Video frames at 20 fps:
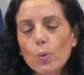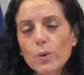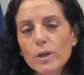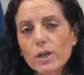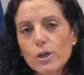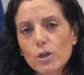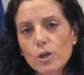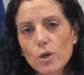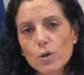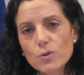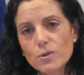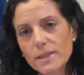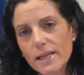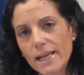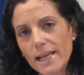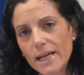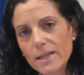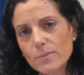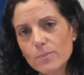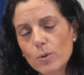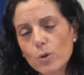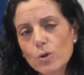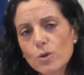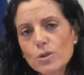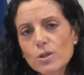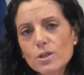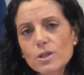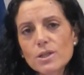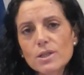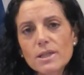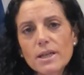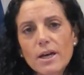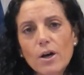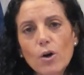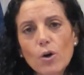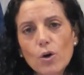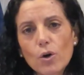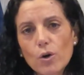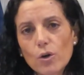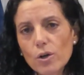We closed the land borders.
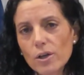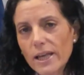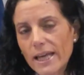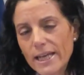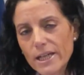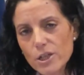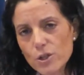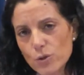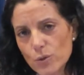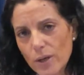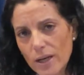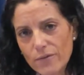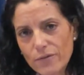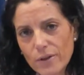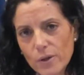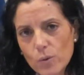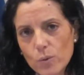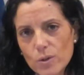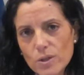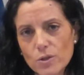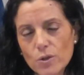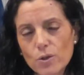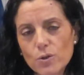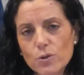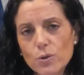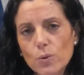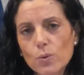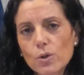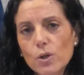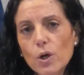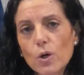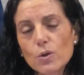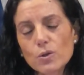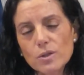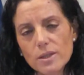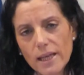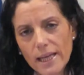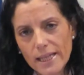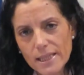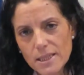All air traffic was also
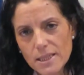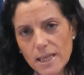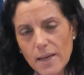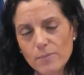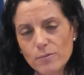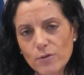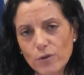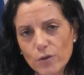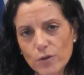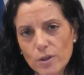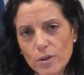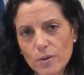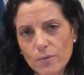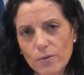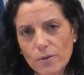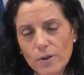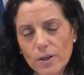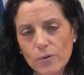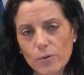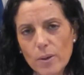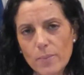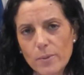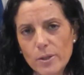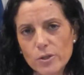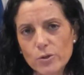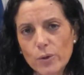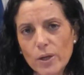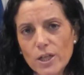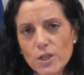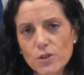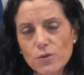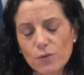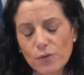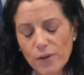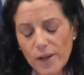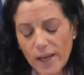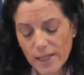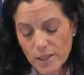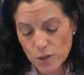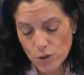closed, except for the uh,
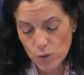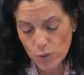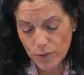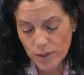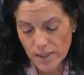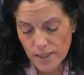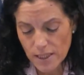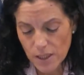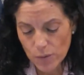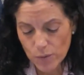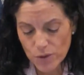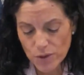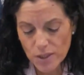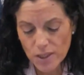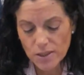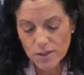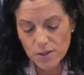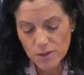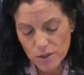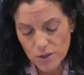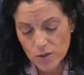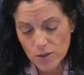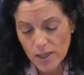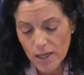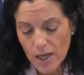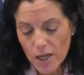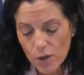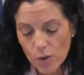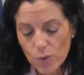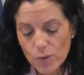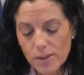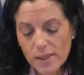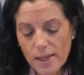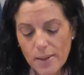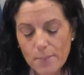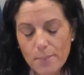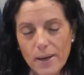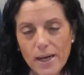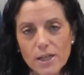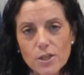repatriation flights, so that our citizens could
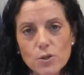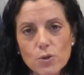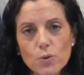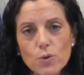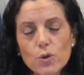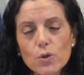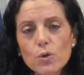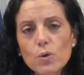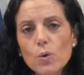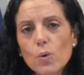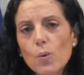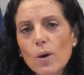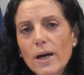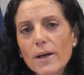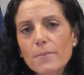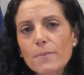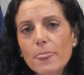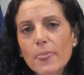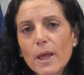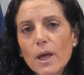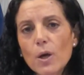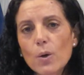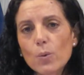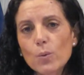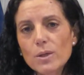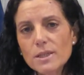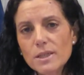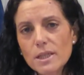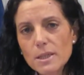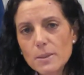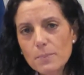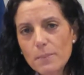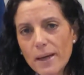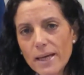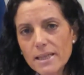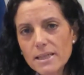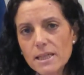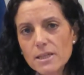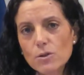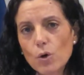come back to Uruguay. We
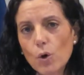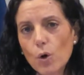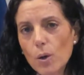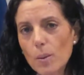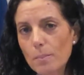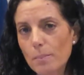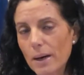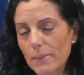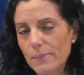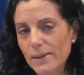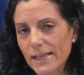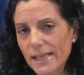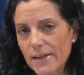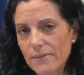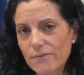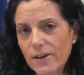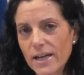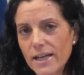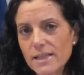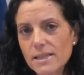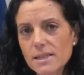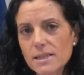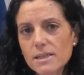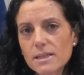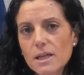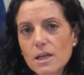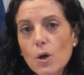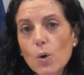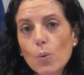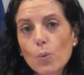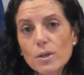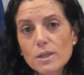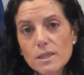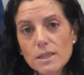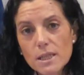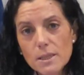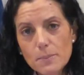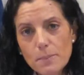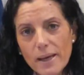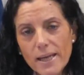suspended all public events. We
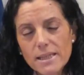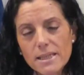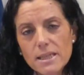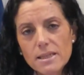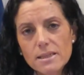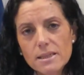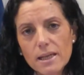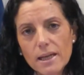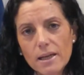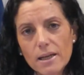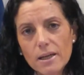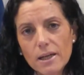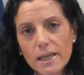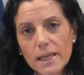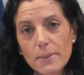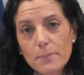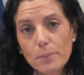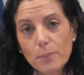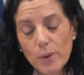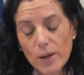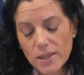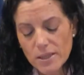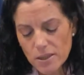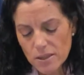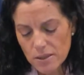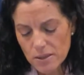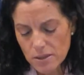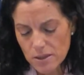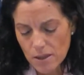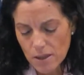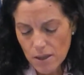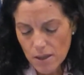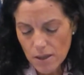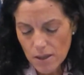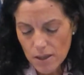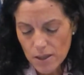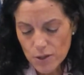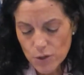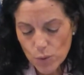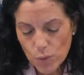suspended uh, in presence
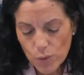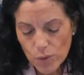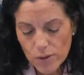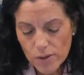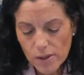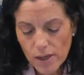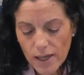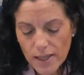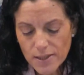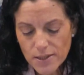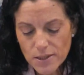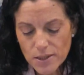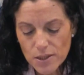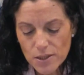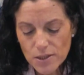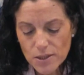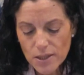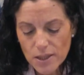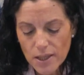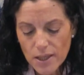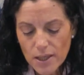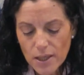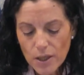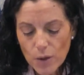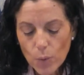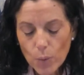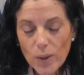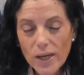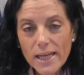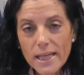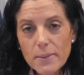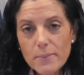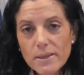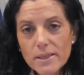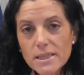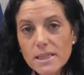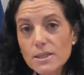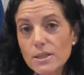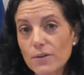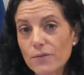uh, school classes. We
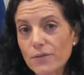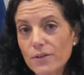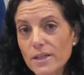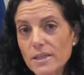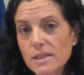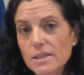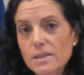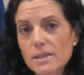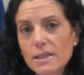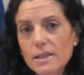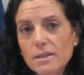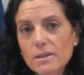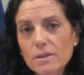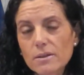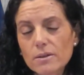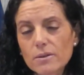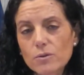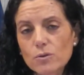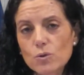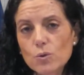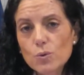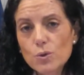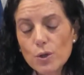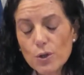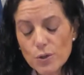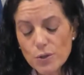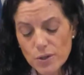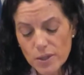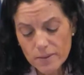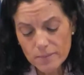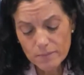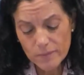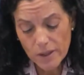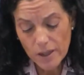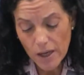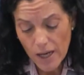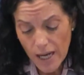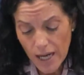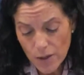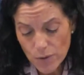limited the visits in, to
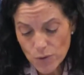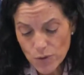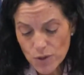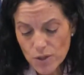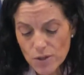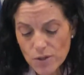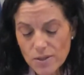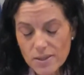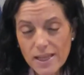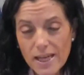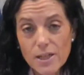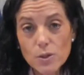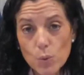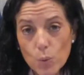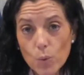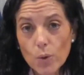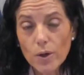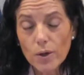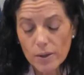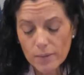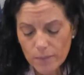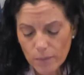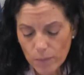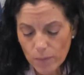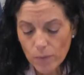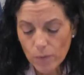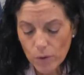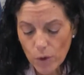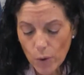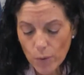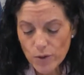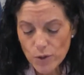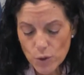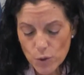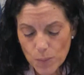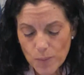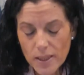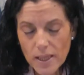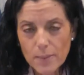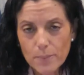nursing houses that were
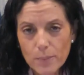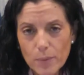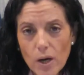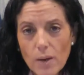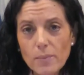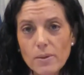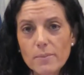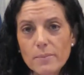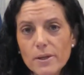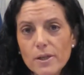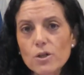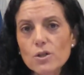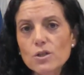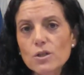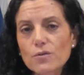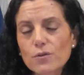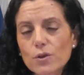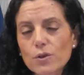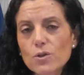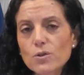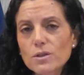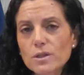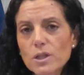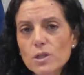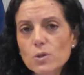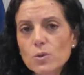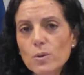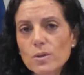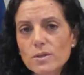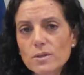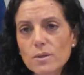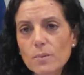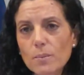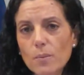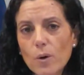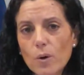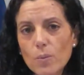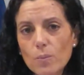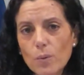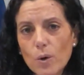going to be a problem because, of course, this was
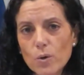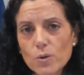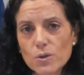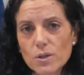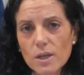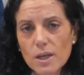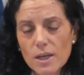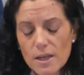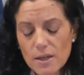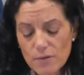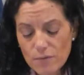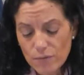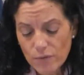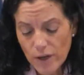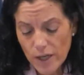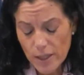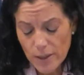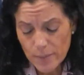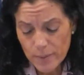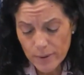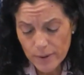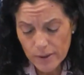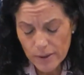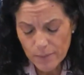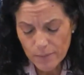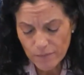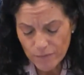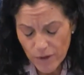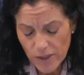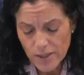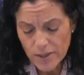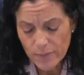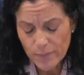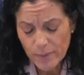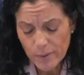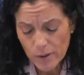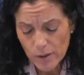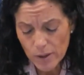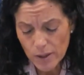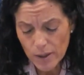the mo- most vulnerable,
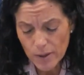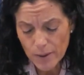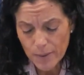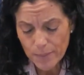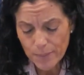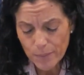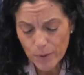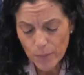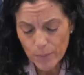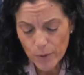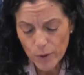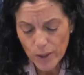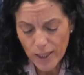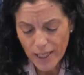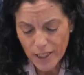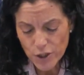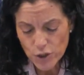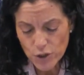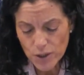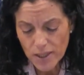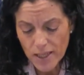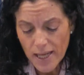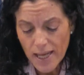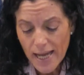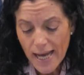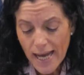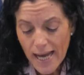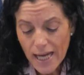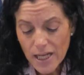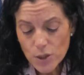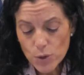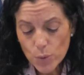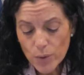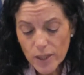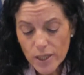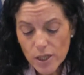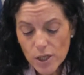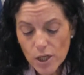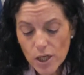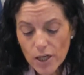vulnerable um, population. And
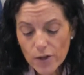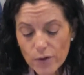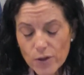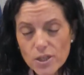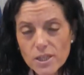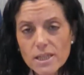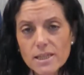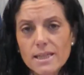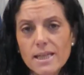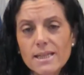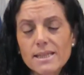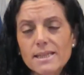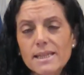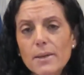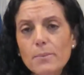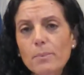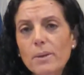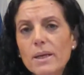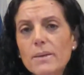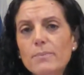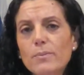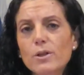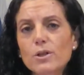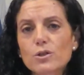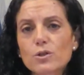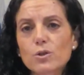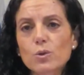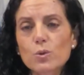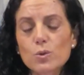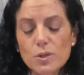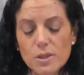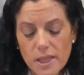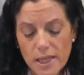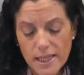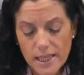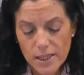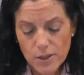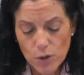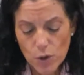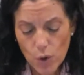we encourage, as I said, people to
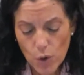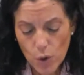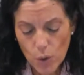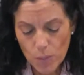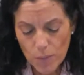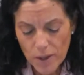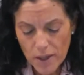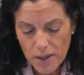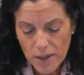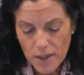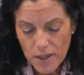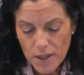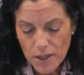stay at home.